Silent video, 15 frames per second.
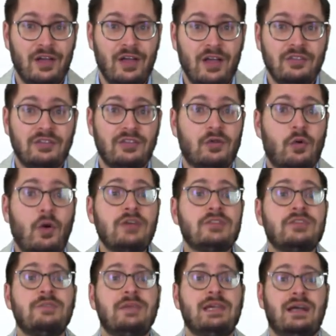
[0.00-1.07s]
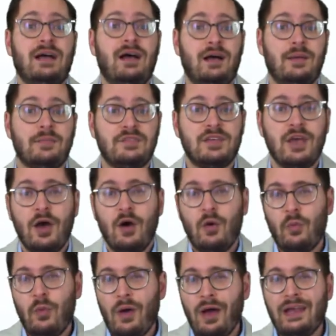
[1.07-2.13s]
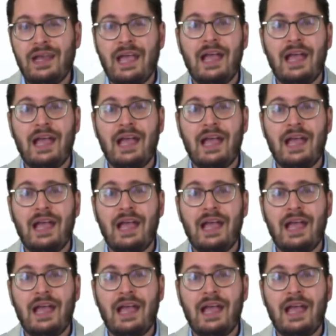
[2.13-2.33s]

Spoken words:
So the question becomes, what